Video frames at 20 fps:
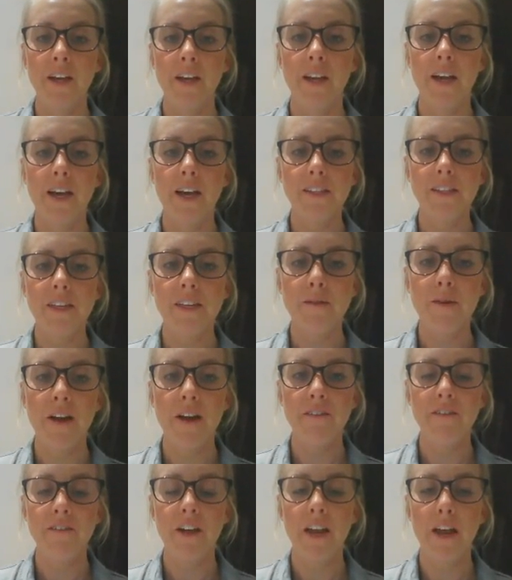Lastly, we
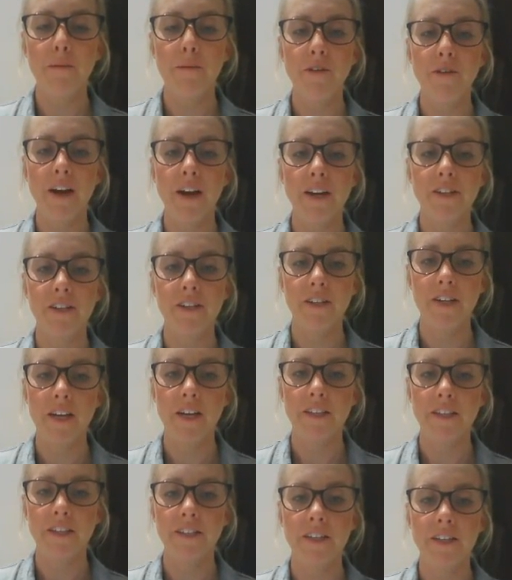have collaboration. Now,
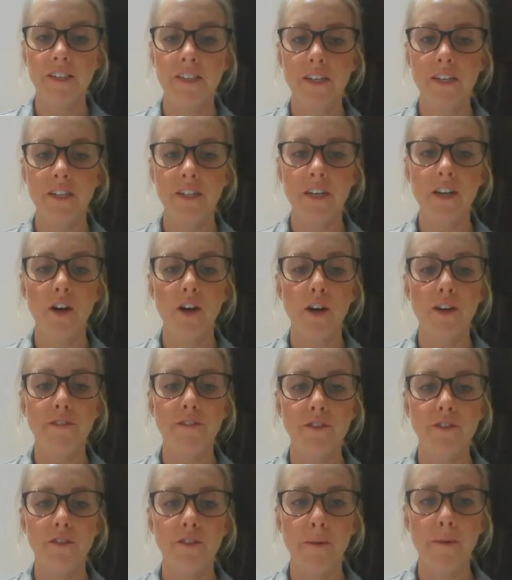this does actually go over
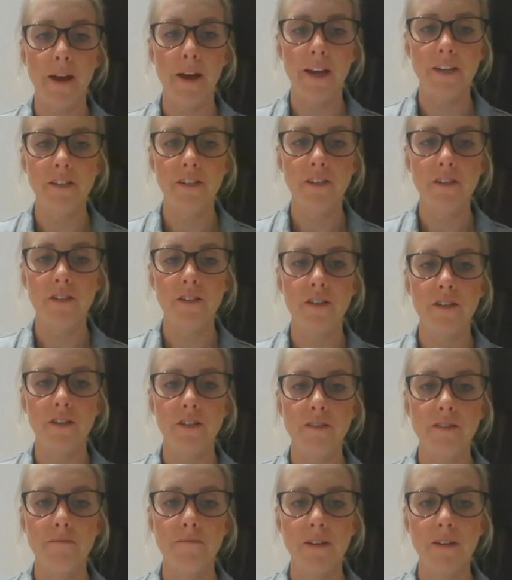2 pages, so
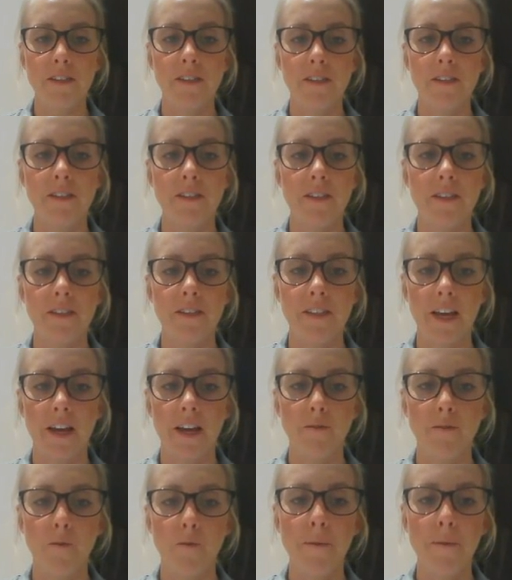don't miss the
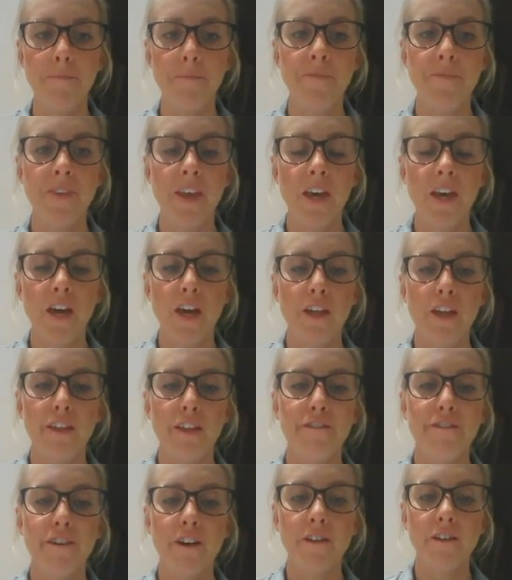second one. The
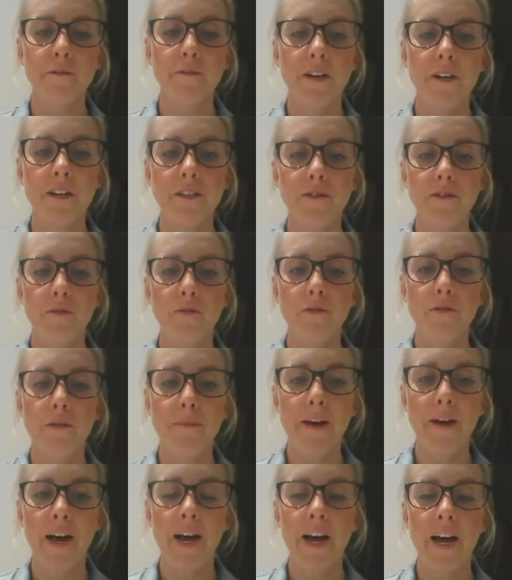first one is all
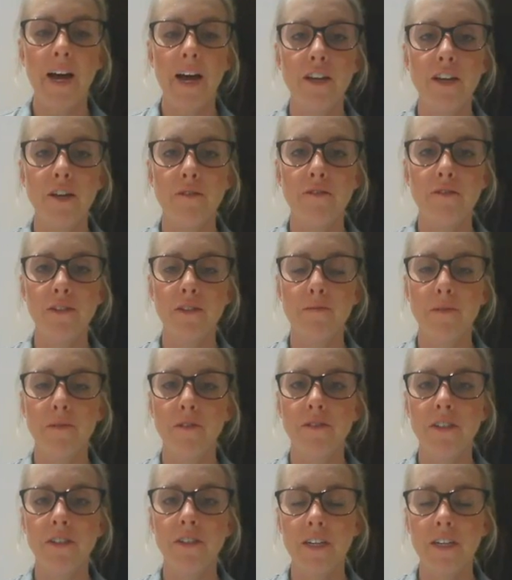about how you
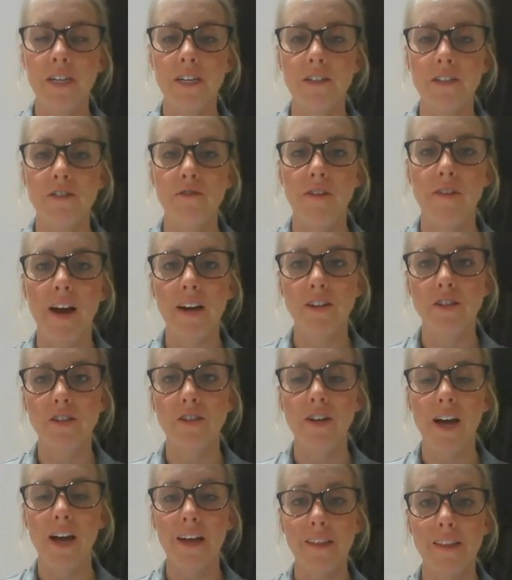respond and interact
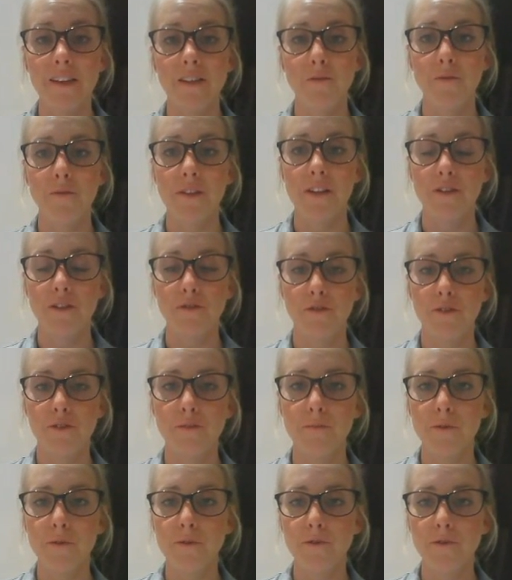to others within your
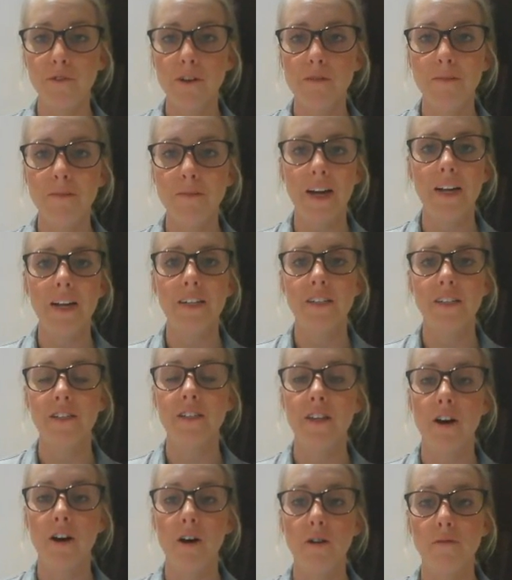small group and
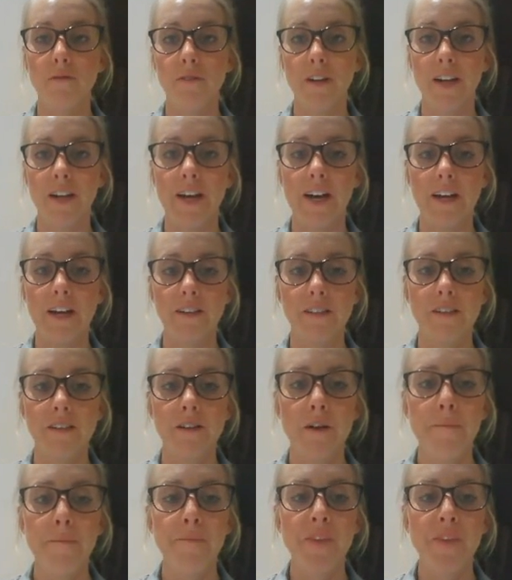the whole class.